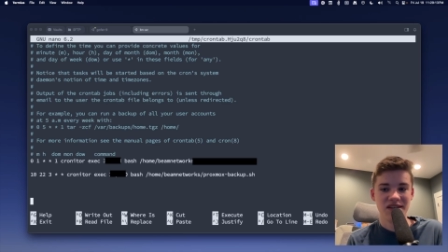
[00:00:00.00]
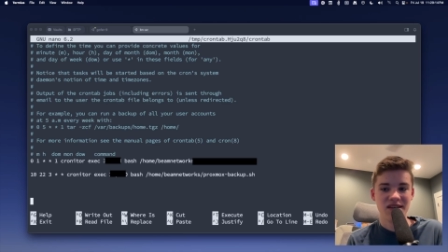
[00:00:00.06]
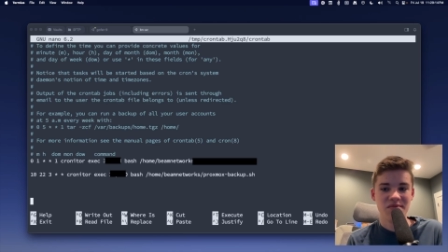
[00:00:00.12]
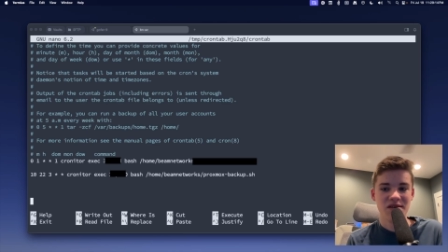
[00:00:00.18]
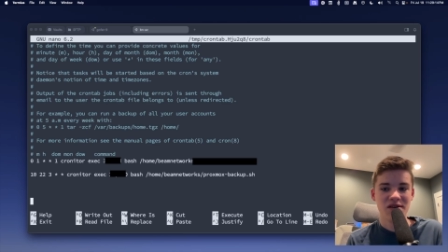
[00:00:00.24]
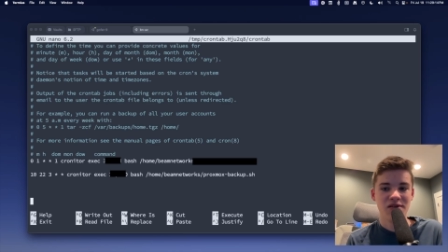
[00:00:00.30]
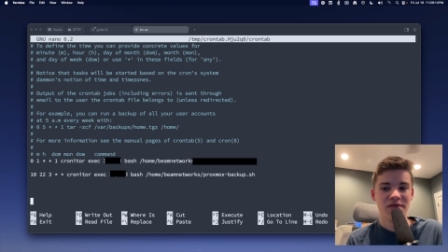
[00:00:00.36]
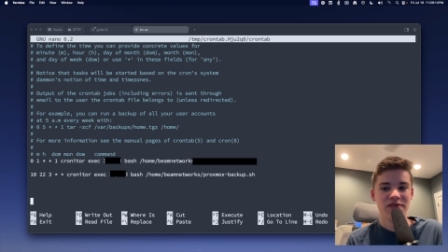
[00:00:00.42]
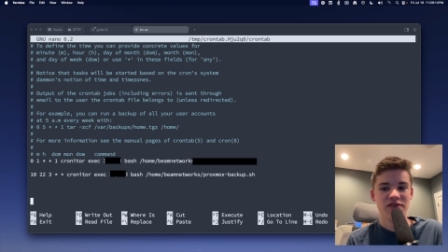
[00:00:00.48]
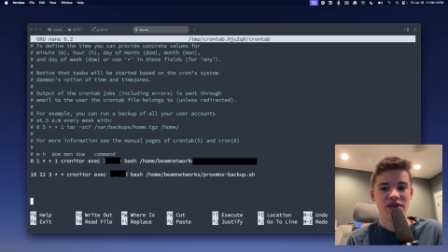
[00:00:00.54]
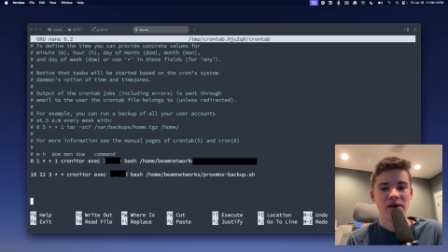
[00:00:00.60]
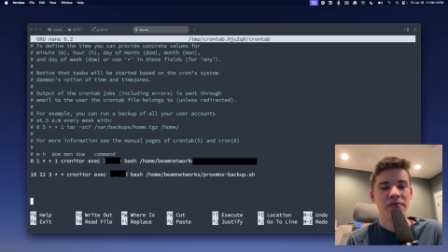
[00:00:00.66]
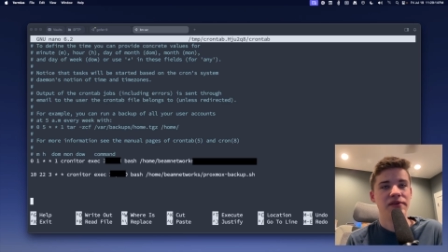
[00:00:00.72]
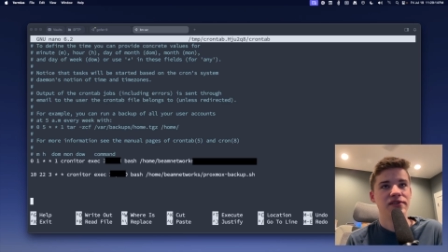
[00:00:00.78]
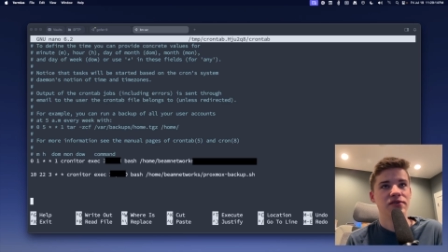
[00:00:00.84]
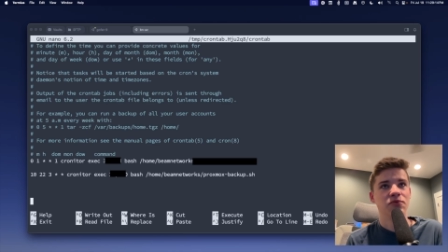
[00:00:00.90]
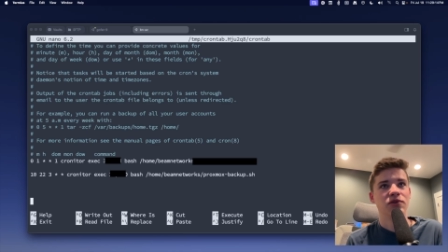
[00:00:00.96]
an email if a job
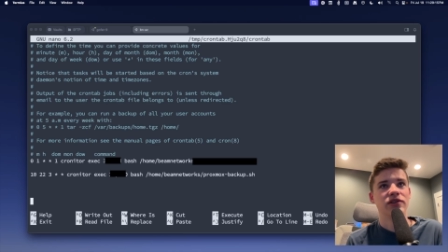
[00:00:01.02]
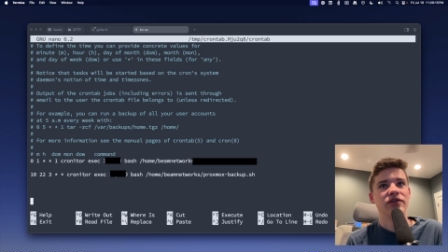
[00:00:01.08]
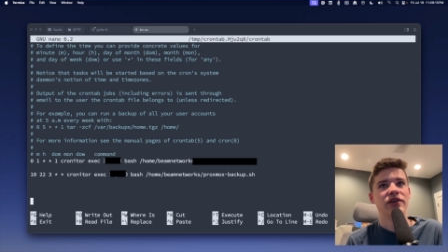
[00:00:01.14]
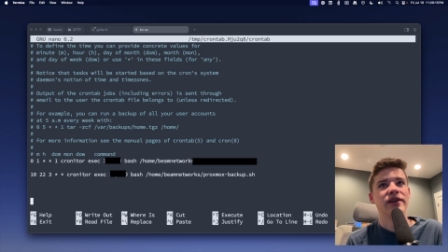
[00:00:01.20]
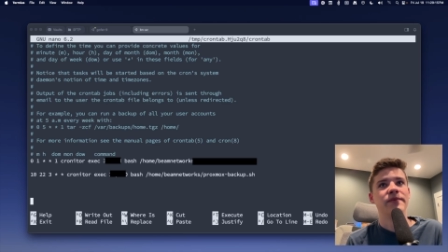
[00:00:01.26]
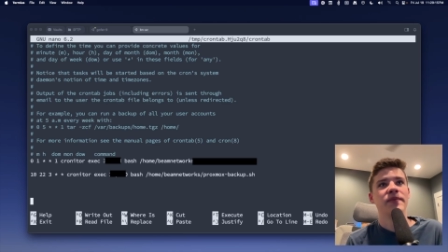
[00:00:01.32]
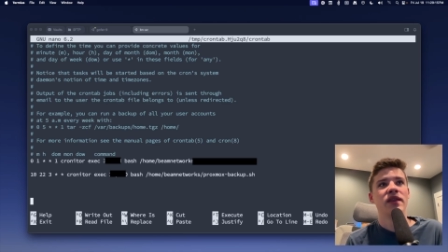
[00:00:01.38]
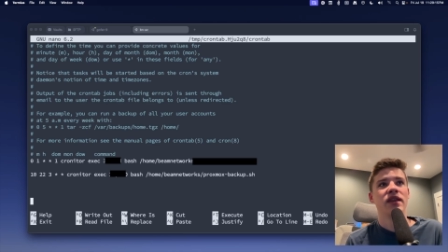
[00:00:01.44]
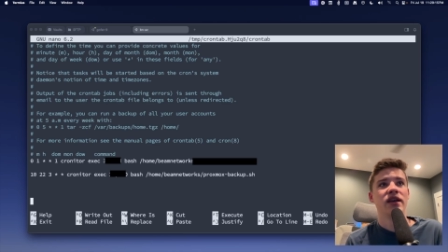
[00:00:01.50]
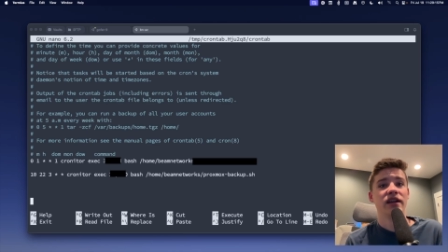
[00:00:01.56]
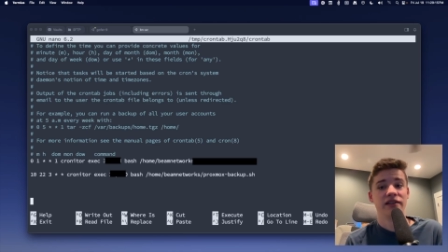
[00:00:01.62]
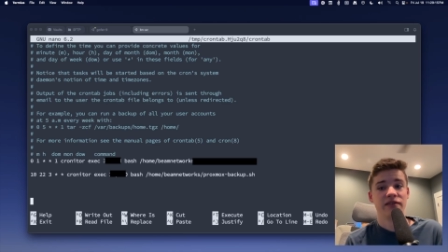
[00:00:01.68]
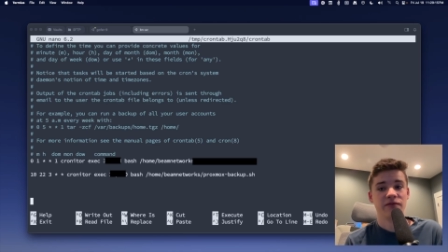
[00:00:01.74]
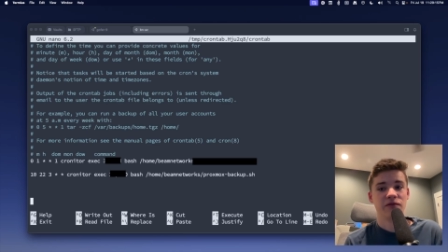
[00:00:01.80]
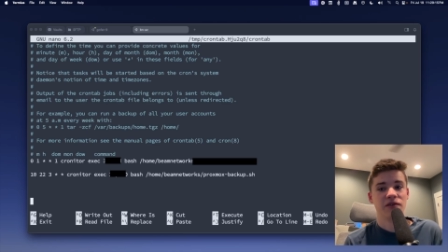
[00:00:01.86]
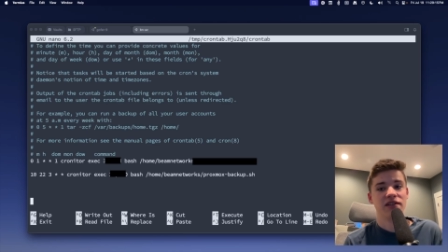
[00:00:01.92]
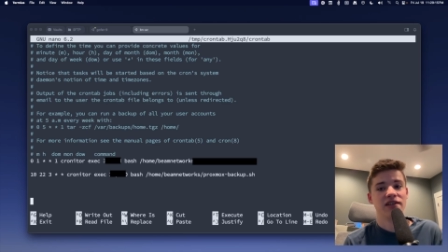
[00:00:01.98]
doesn't work right. It's
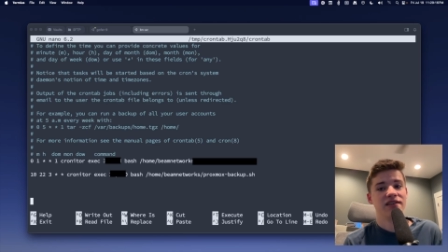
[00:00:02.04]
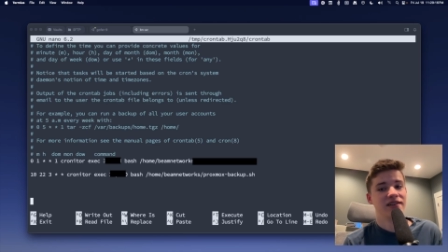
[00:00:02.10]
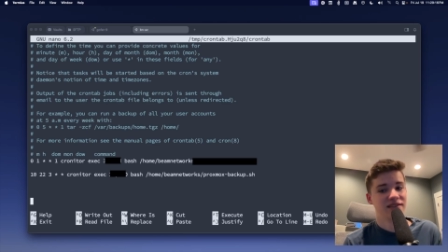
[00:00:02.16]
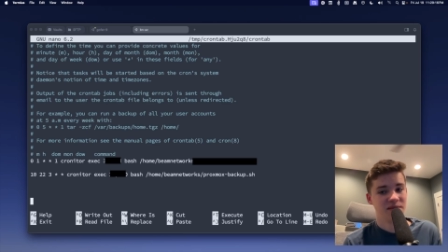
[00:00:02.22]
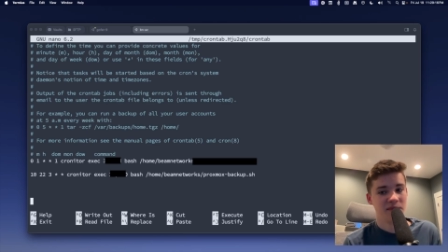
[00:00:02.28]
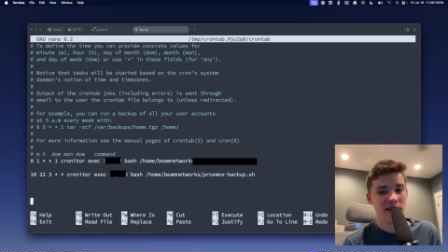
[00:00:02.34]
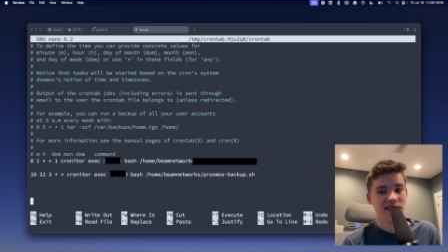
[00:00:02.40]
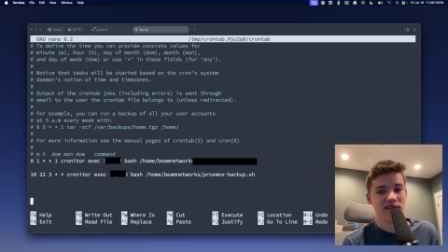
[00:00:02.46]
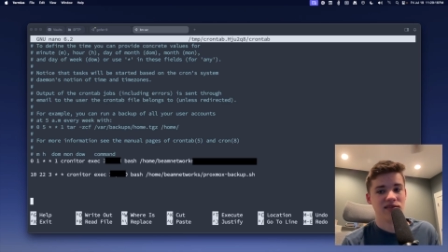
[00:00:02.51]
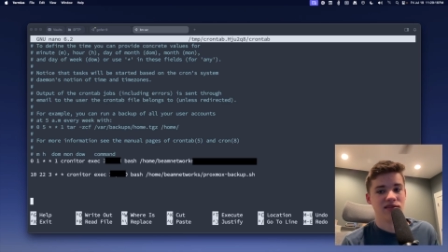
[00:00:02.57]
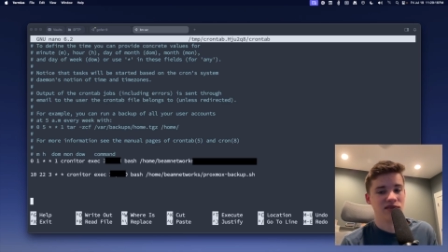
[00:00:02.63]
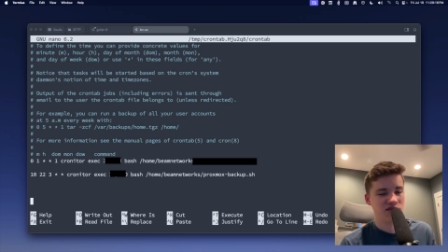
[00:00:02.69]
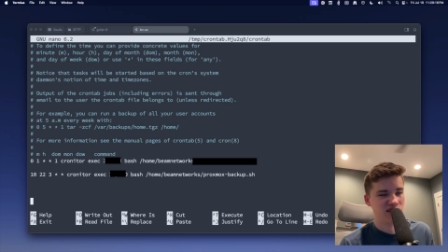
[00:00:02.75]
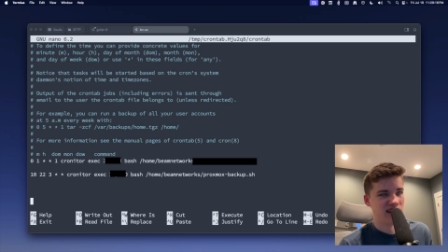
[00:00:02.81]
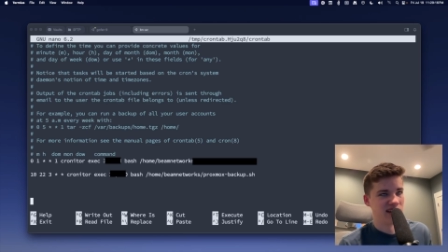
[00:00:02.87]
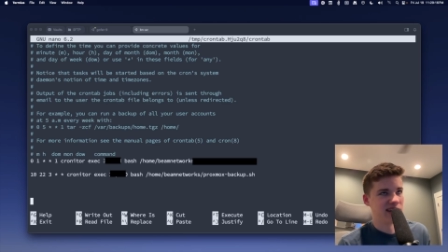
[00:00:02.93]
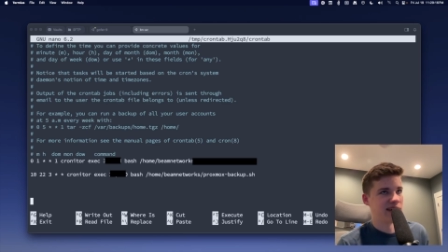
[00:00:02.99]
free, it's amazing, you
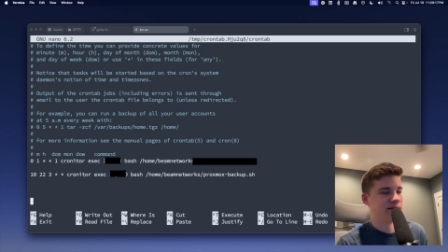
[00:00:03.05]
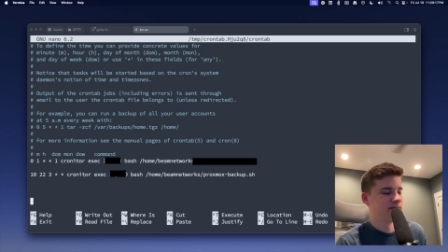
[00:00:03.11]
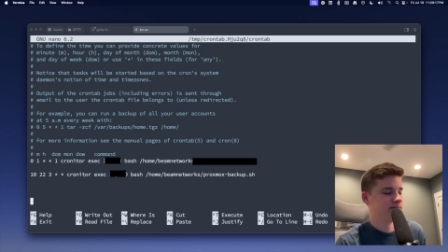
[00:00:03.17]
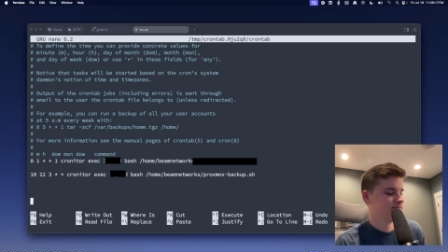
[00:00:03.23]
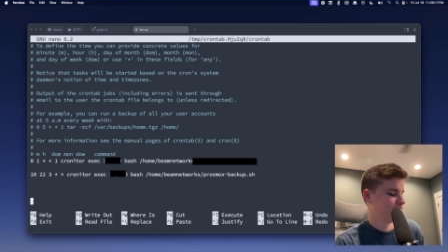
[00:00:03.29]
should check it out.